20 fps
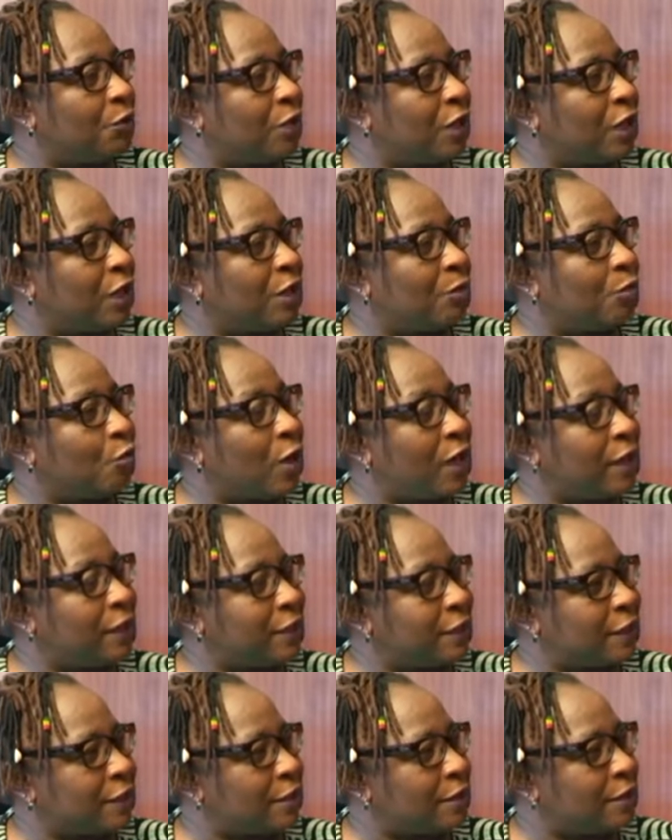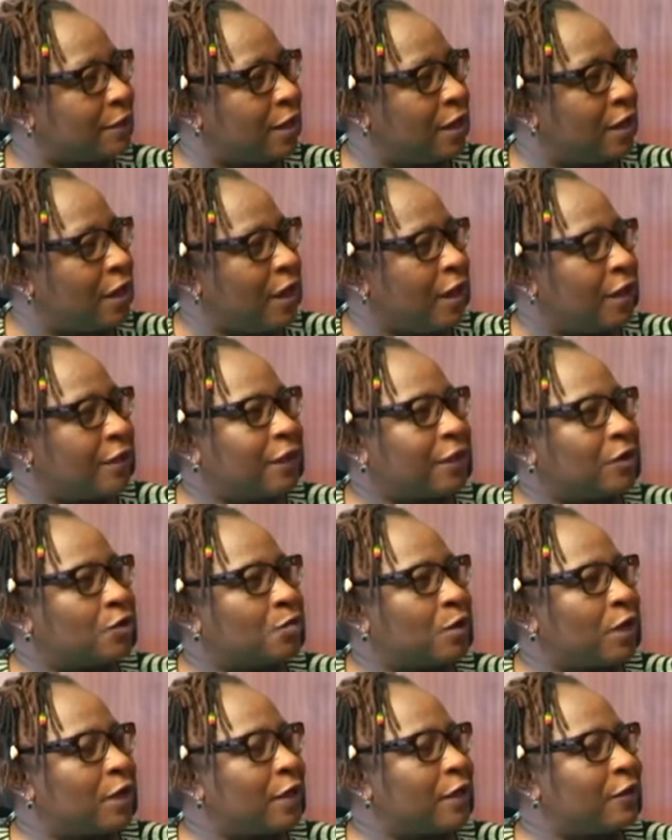Union wanted.
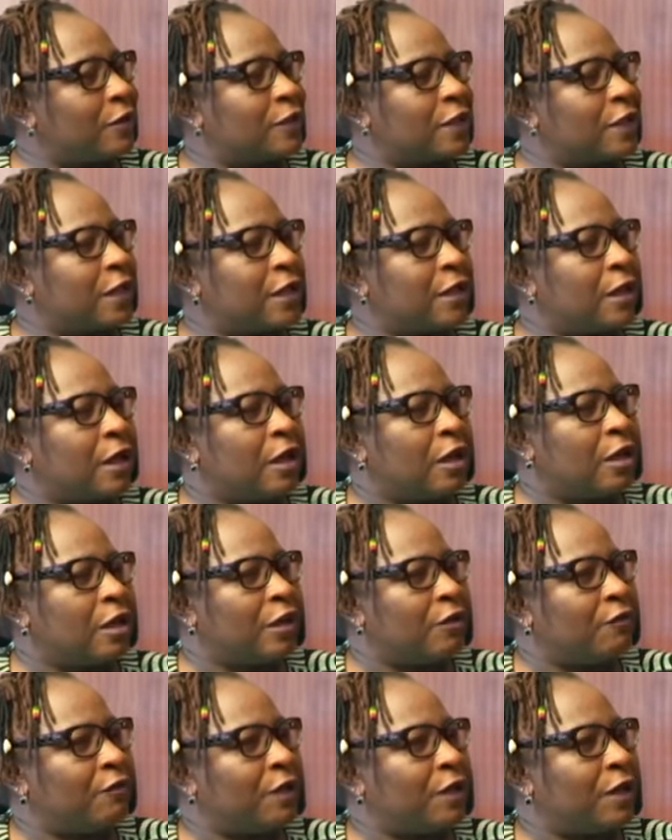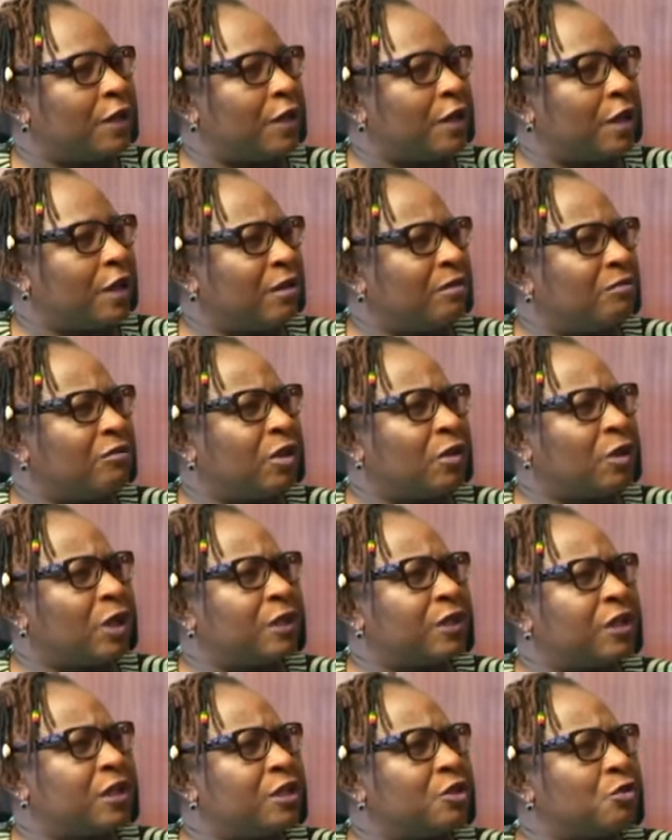That's why they're saying, even
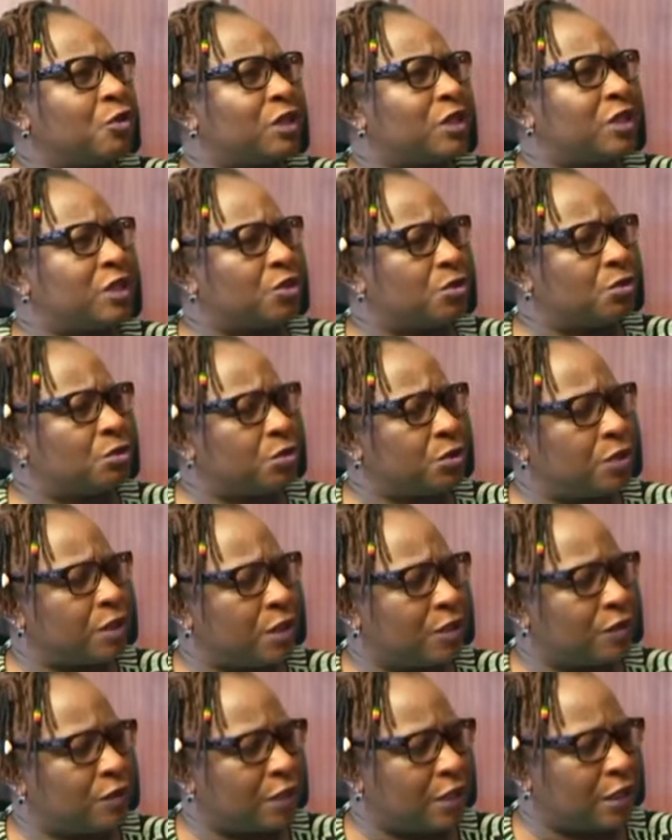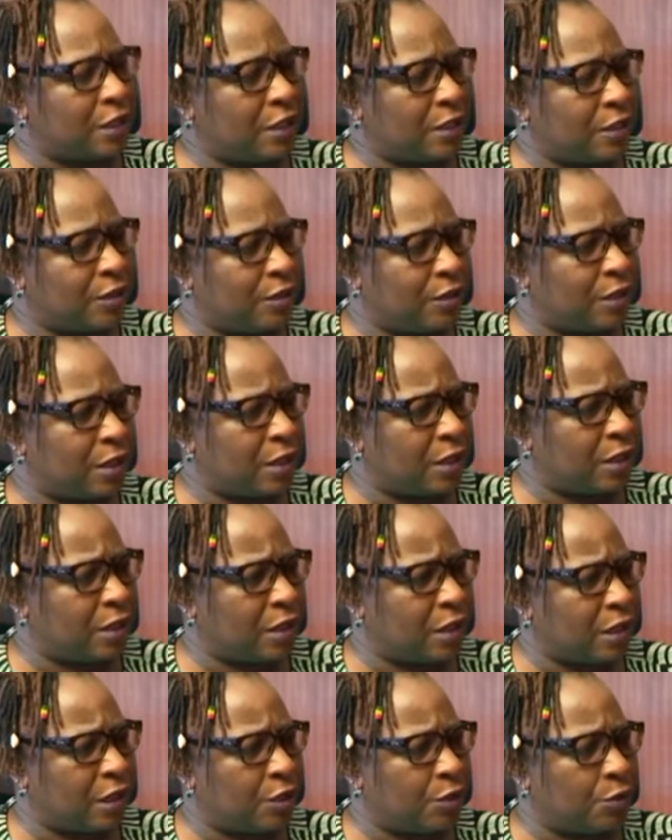I think it was in 2003,
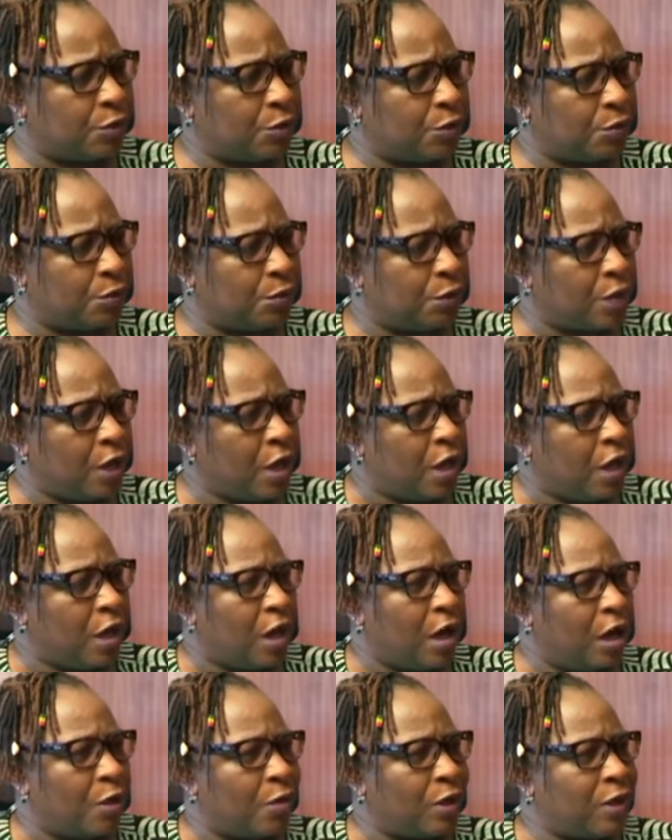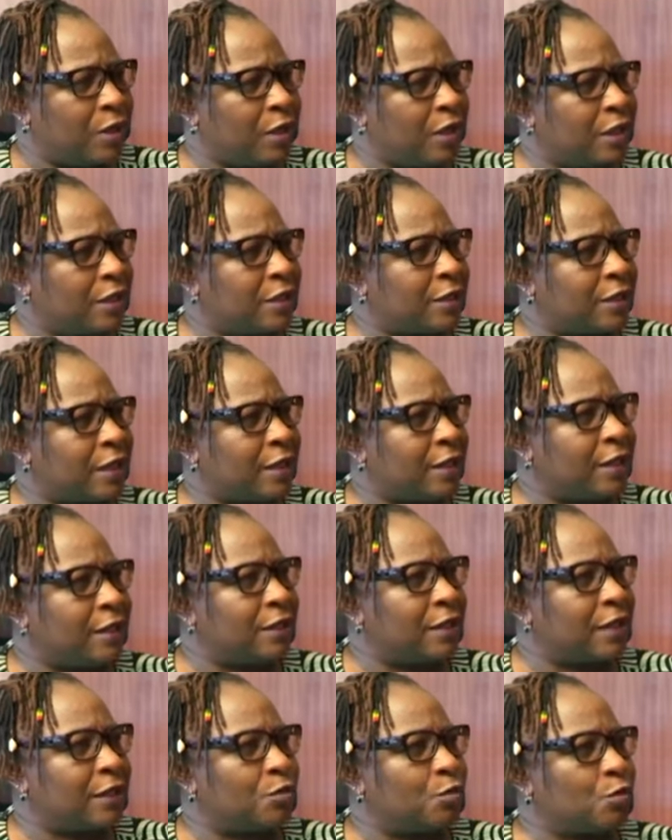the AU, when they
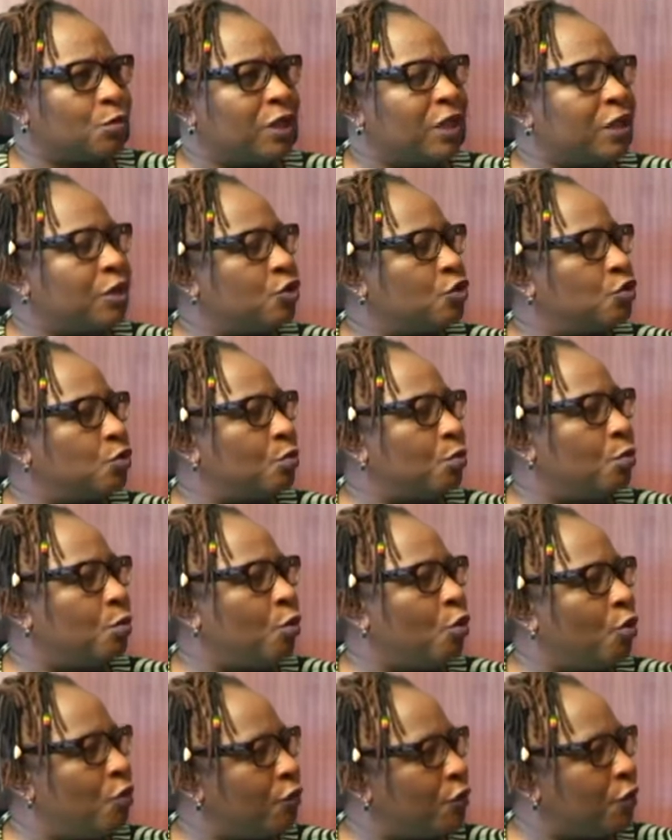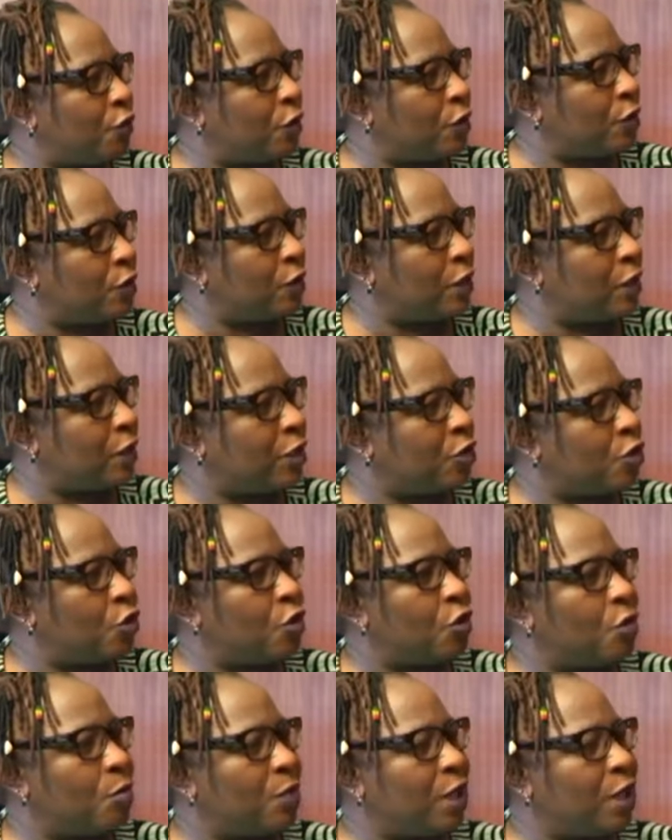decided that we need to move on
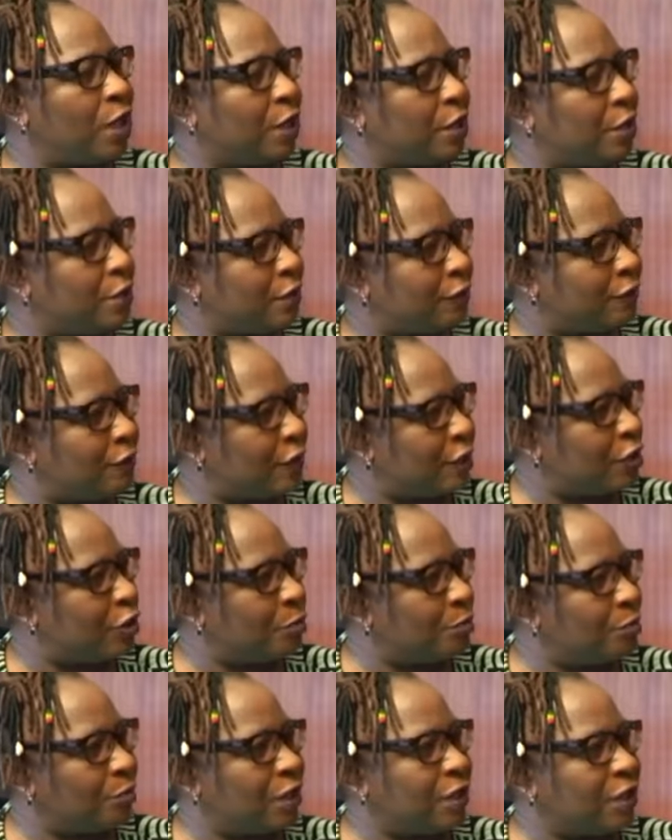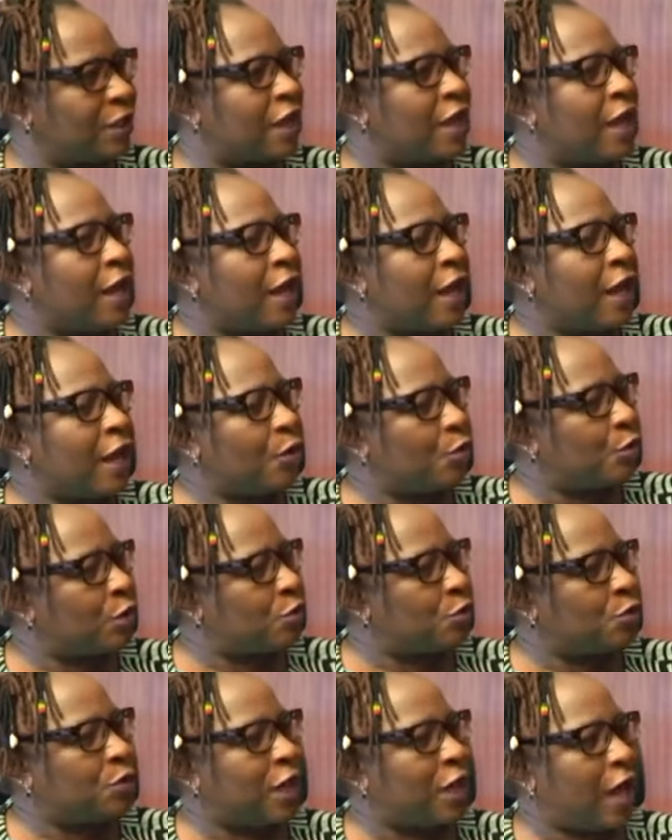economic development and
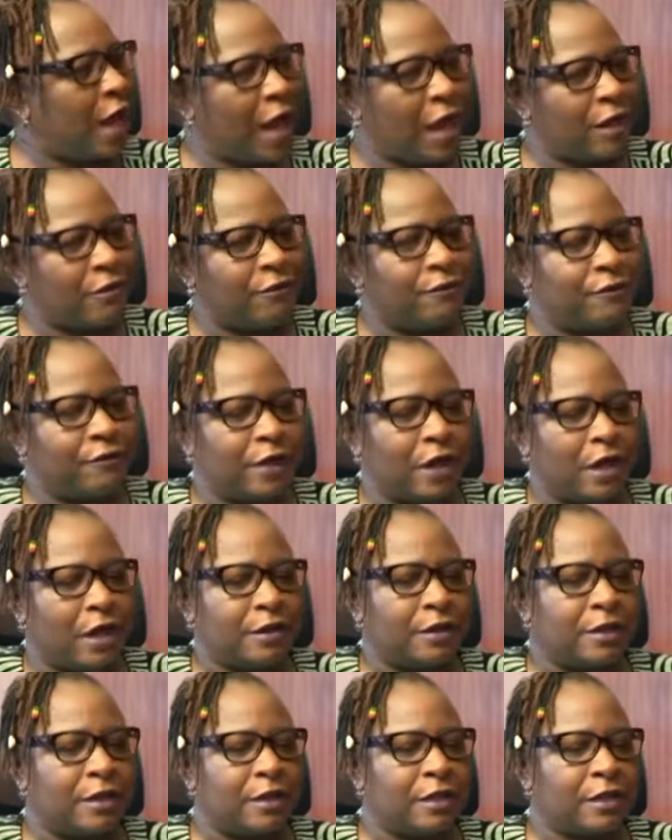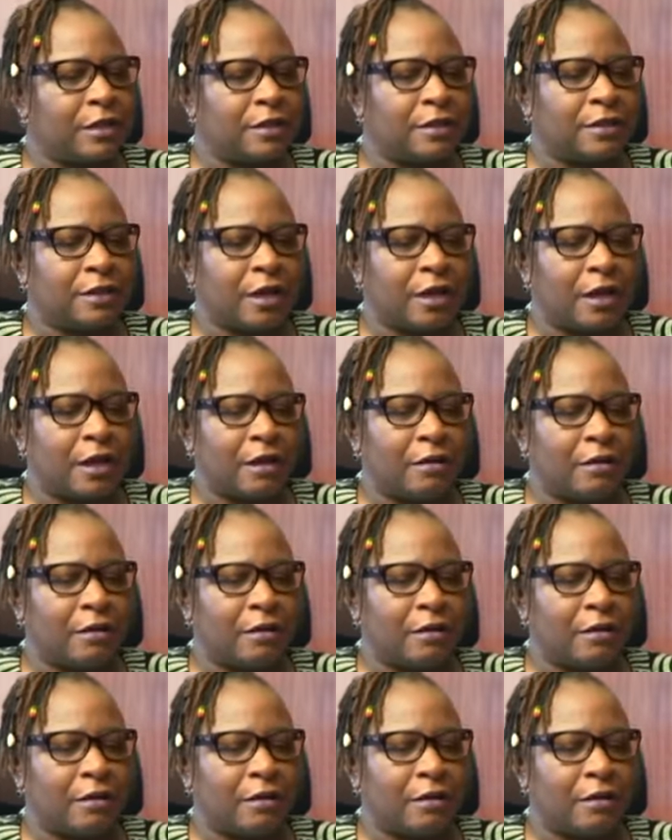we should have these